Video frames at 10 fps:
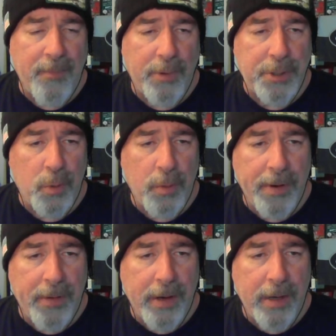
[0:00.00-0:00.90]
for a short
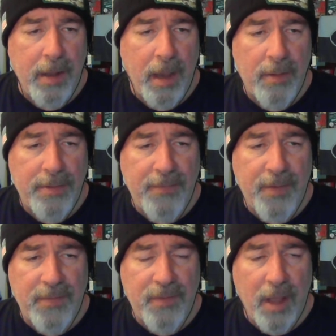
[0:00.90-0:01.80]
period, the
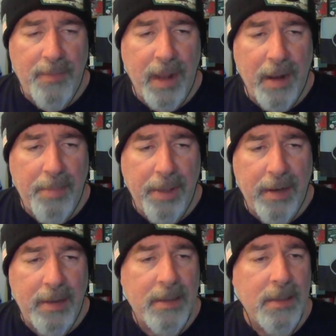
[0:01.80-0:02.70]
defensive lineman out of
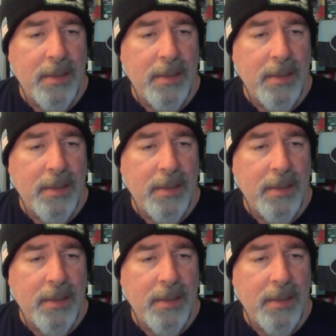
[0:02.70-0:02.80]
Pitt,